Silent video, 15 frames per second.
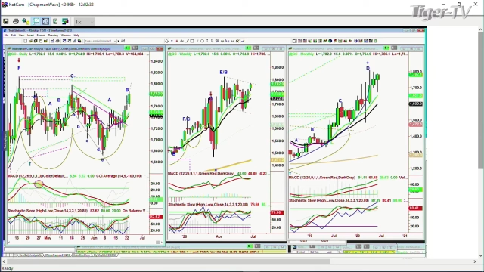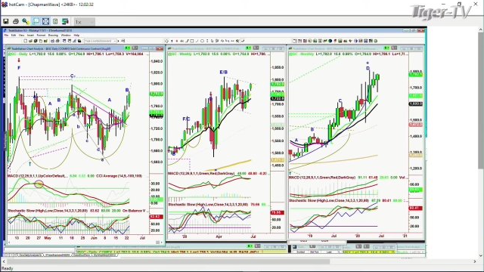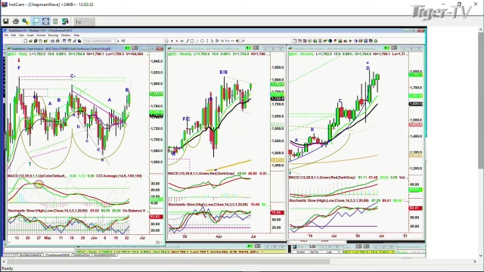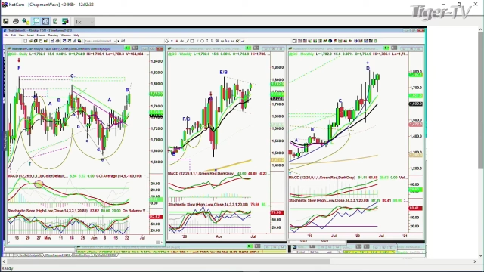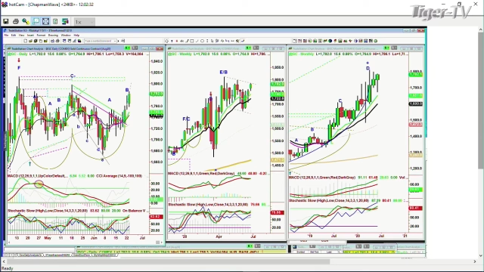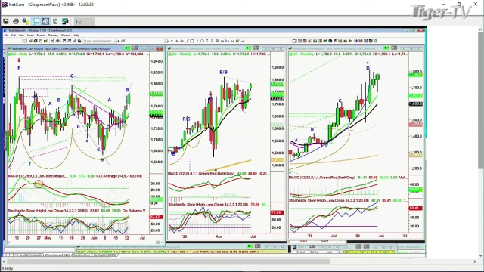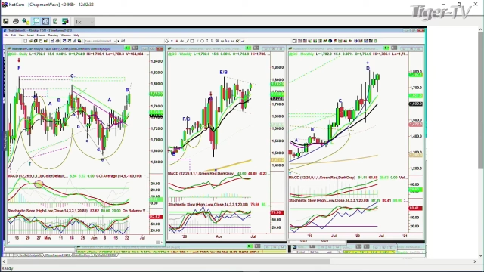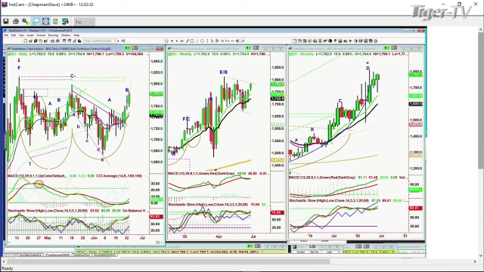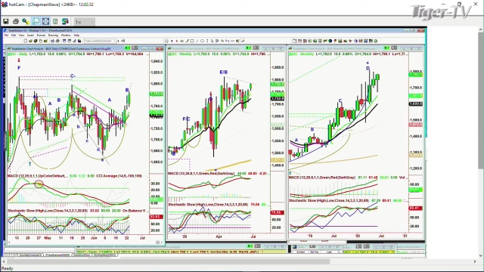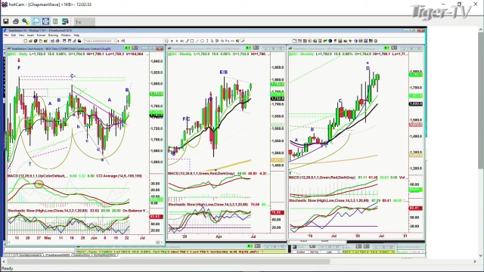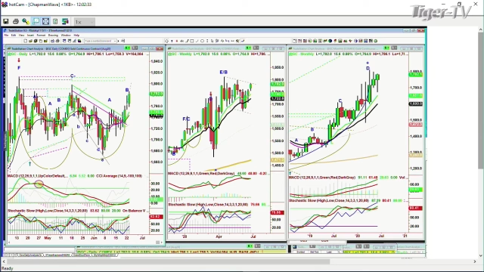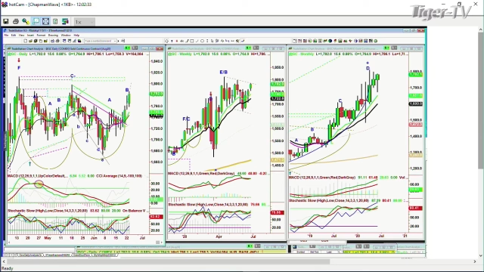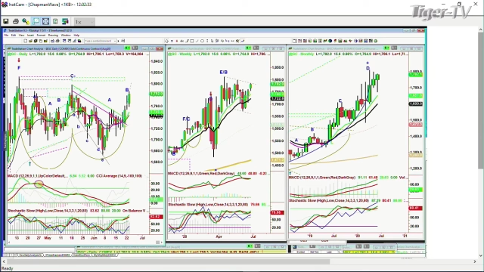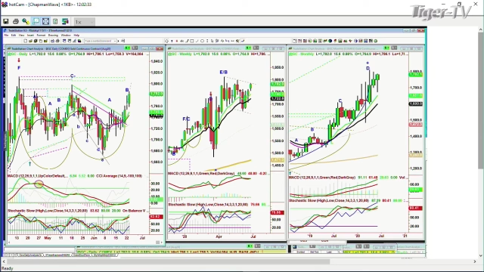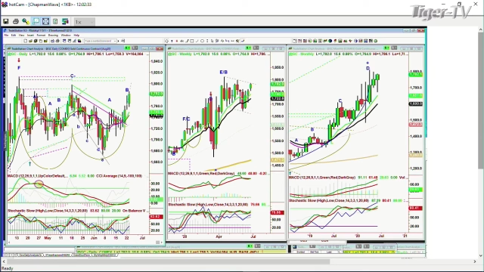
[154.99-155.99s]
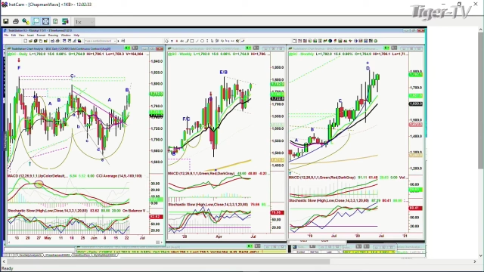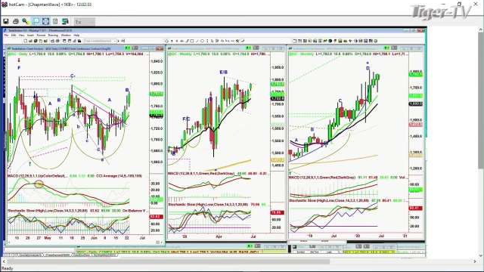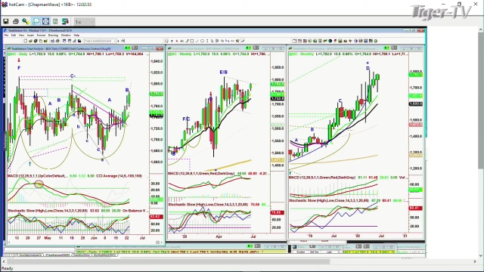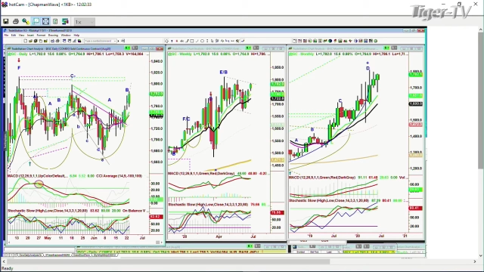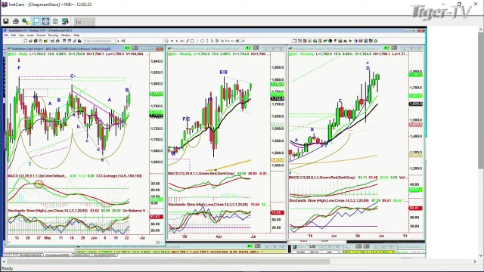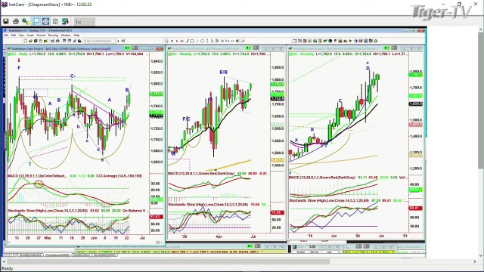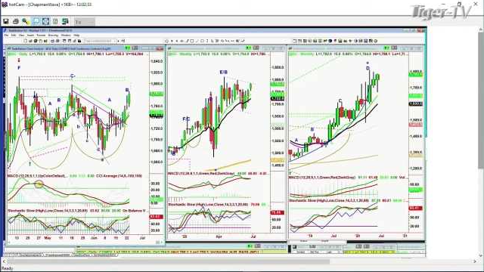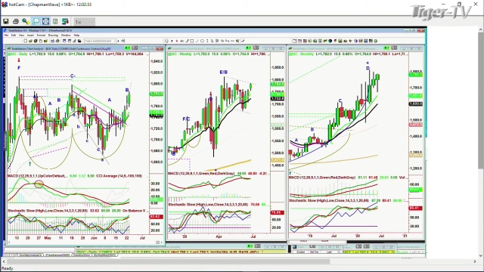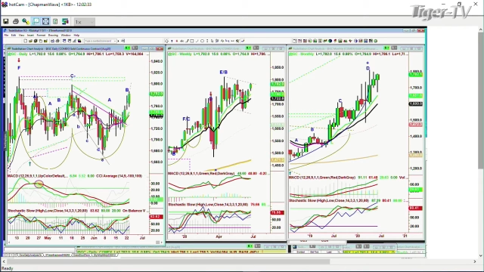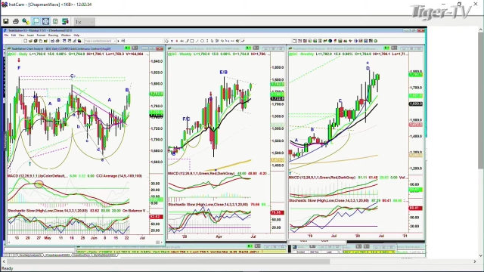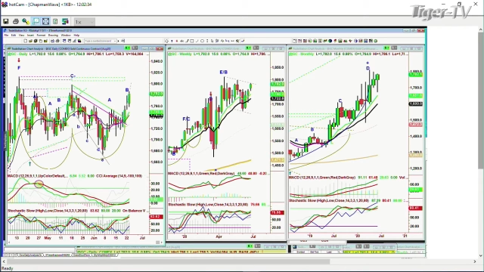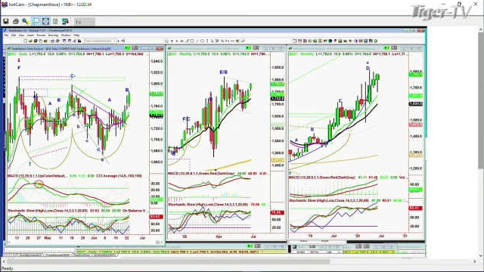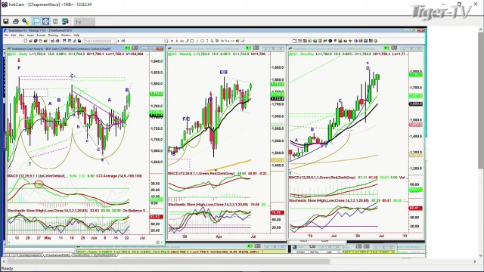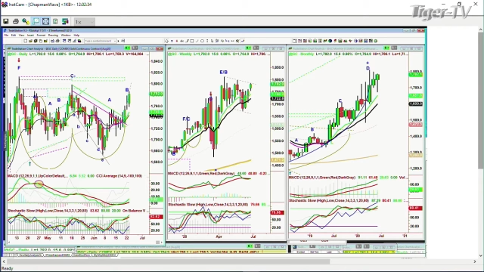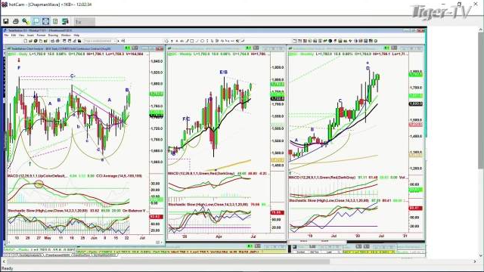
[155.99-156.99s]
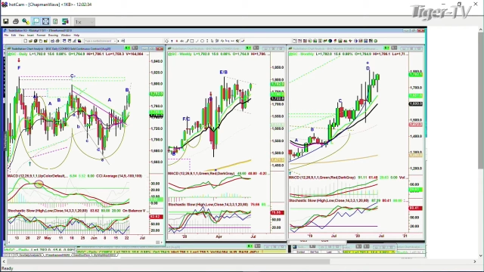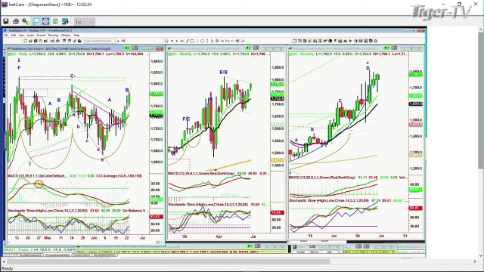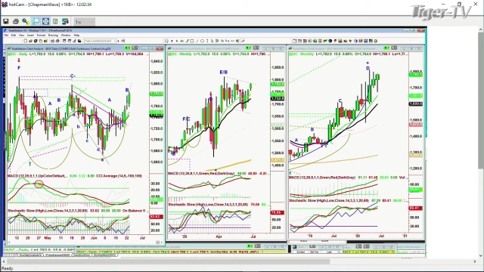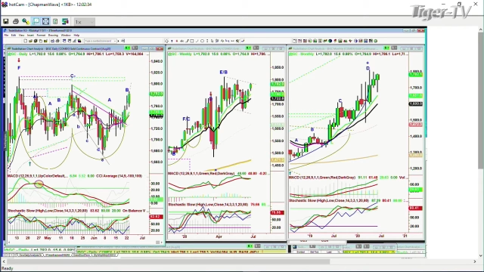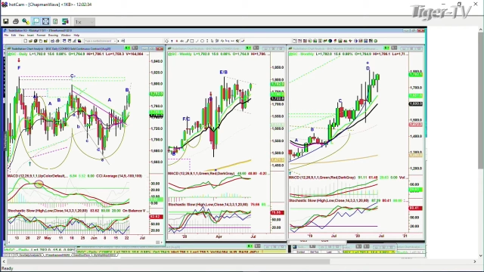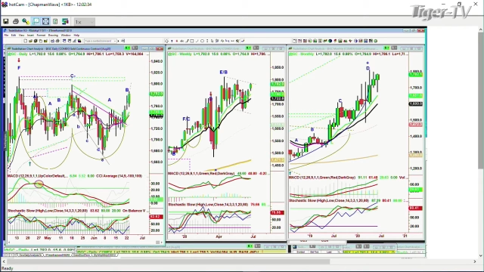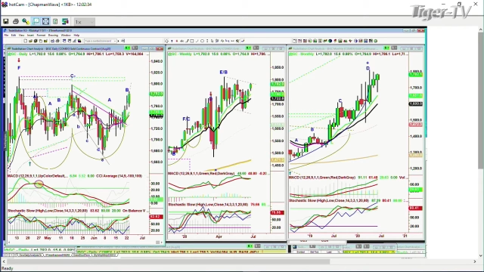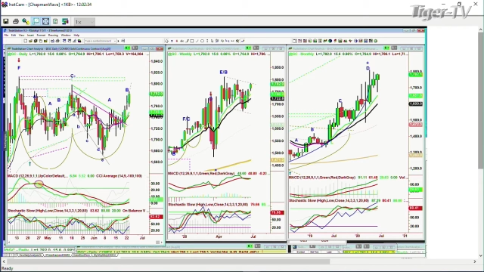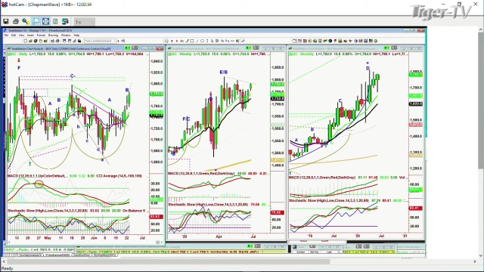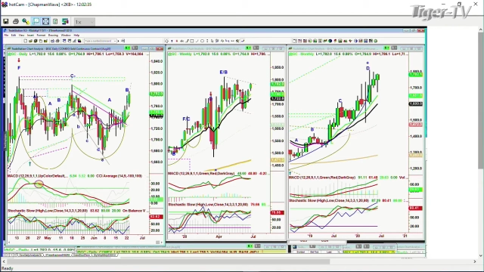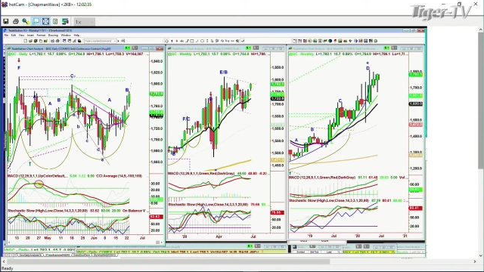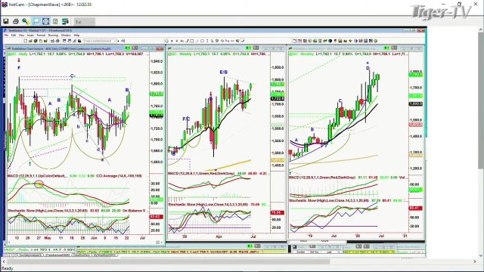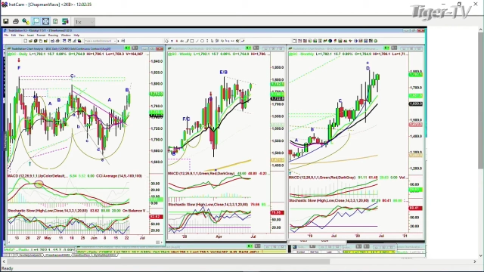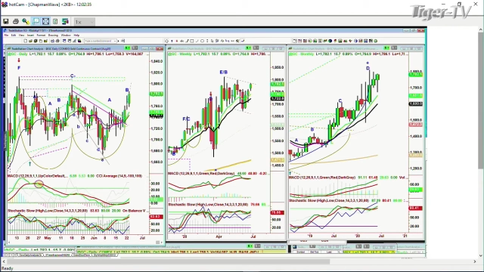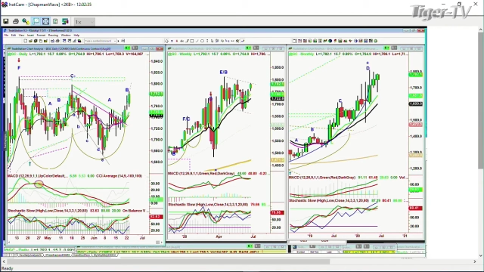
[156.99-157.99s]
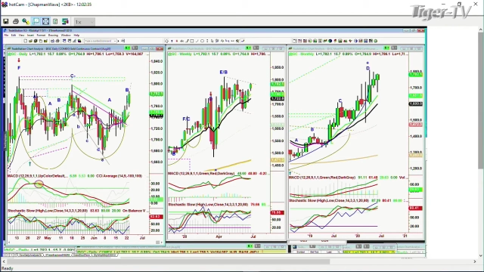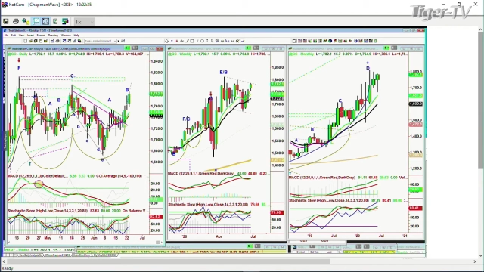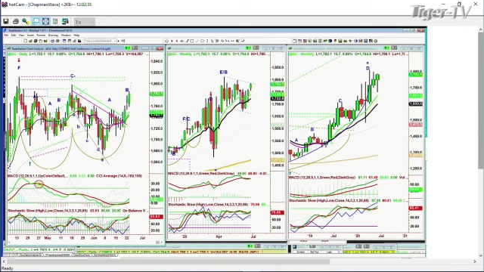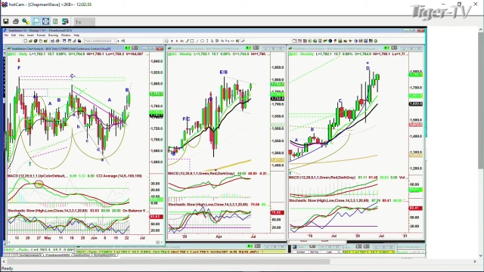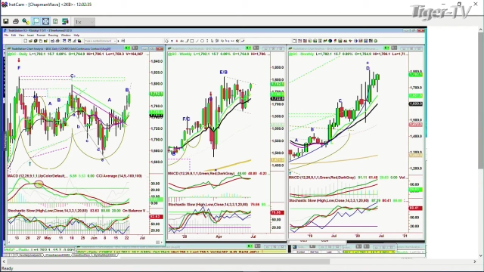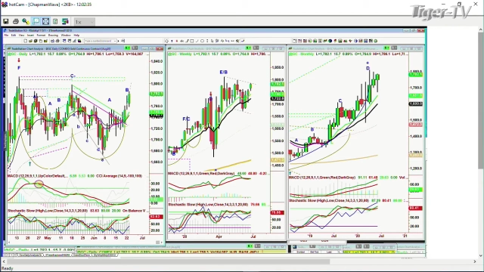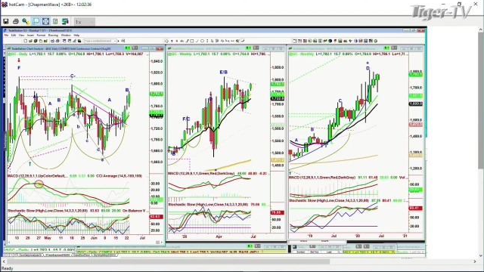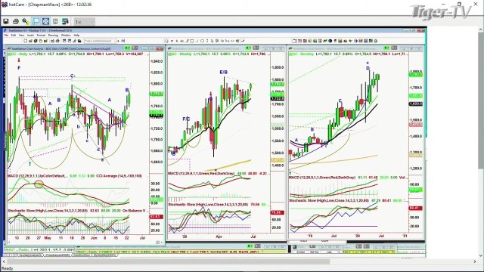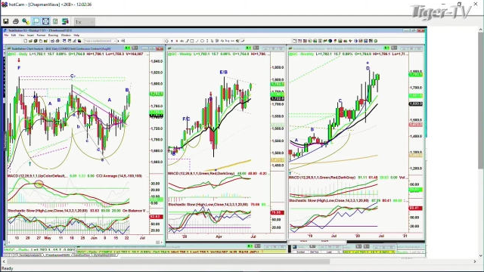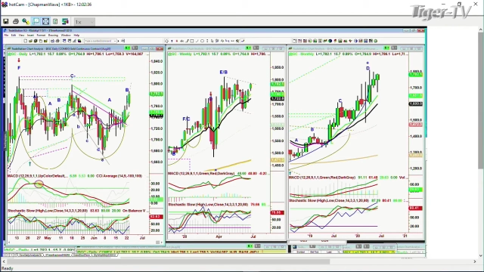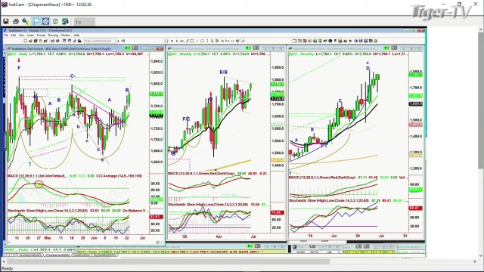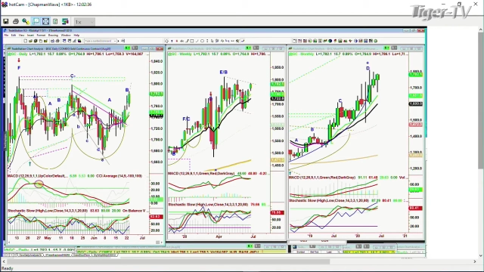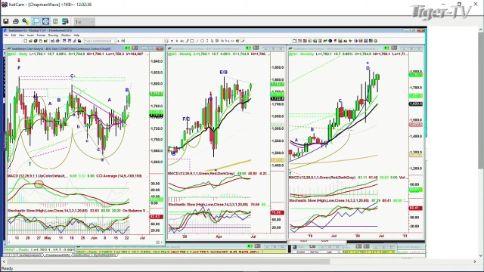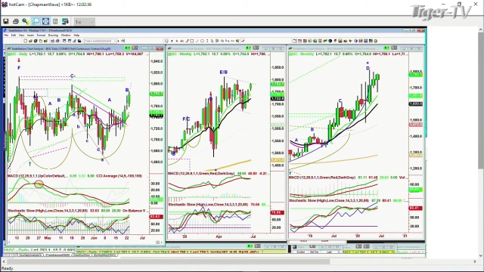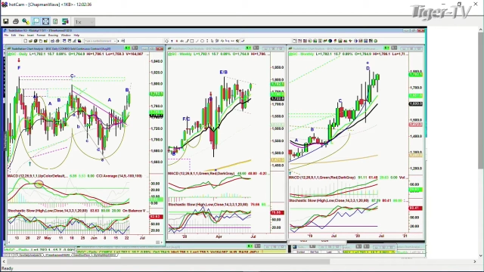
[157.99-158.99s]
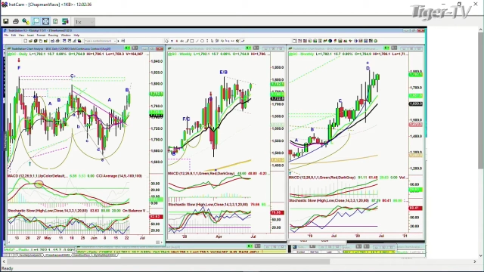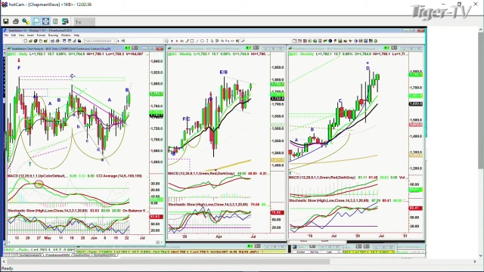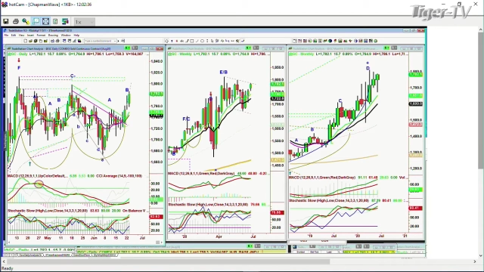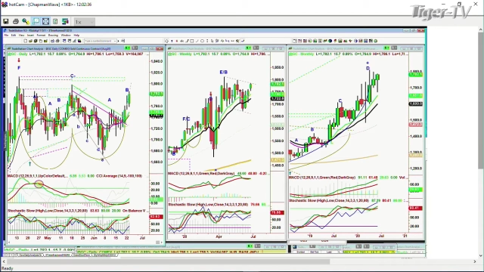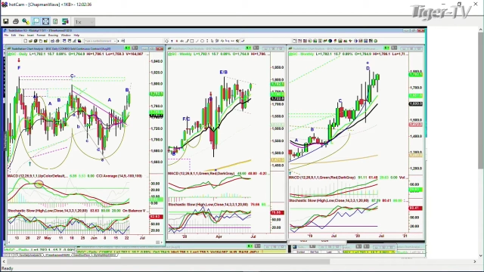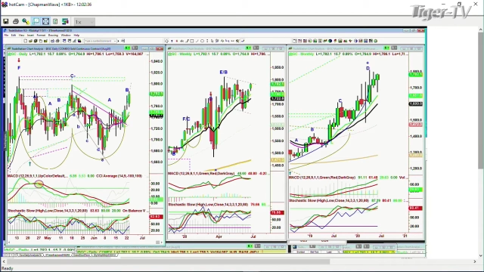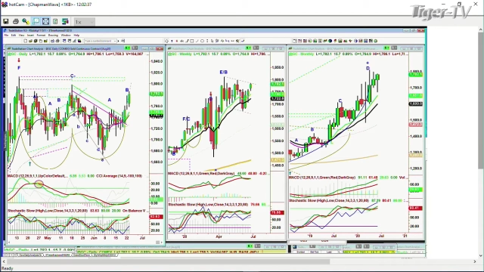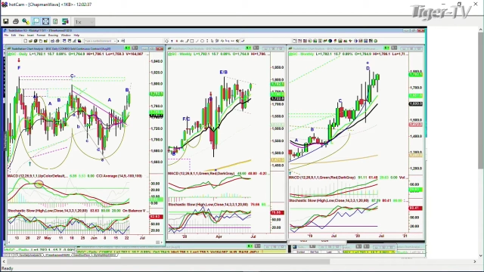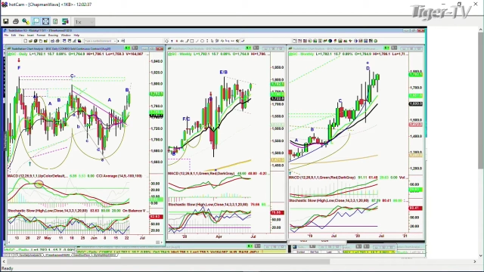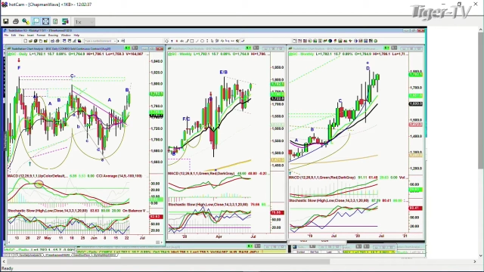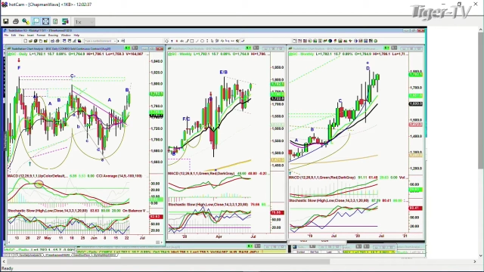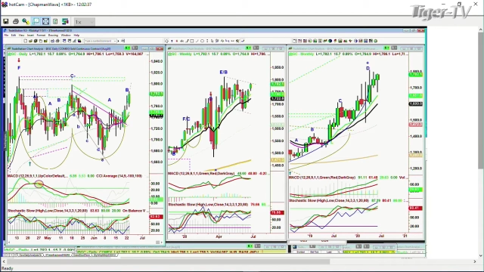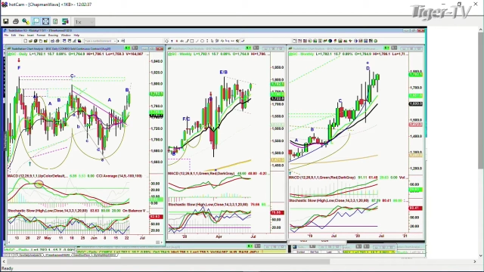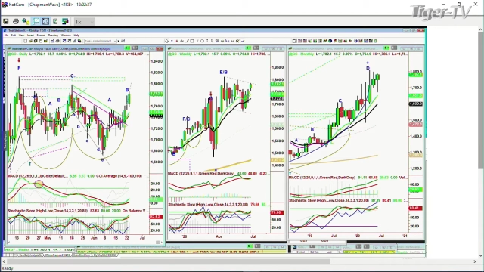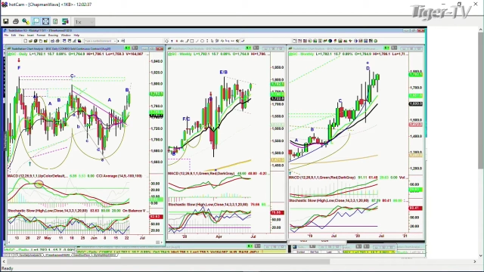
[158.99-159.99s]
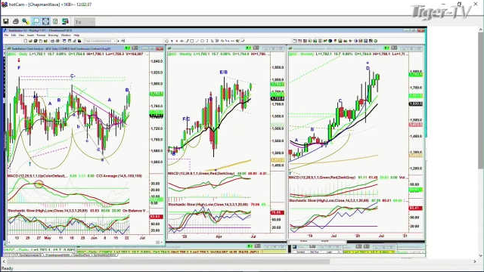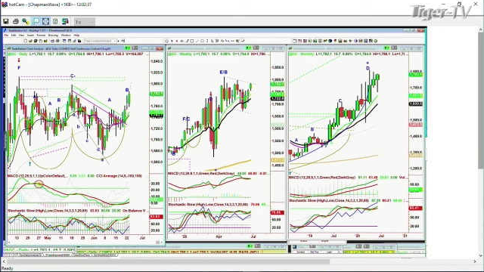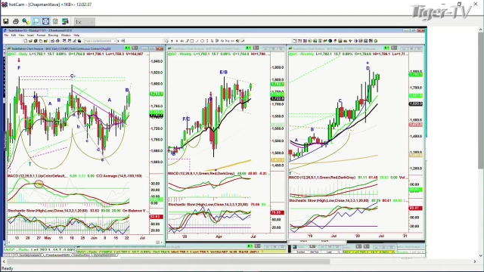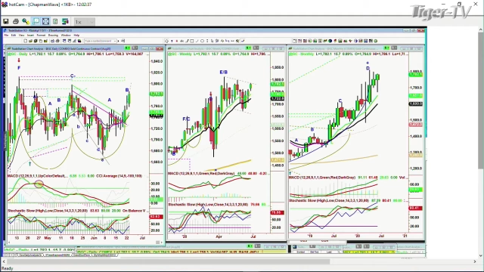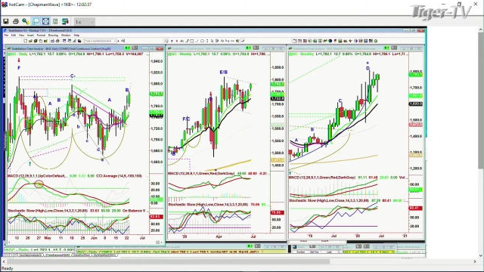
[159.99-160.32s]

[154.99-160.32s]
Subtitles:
Nobody's mouth can be seen.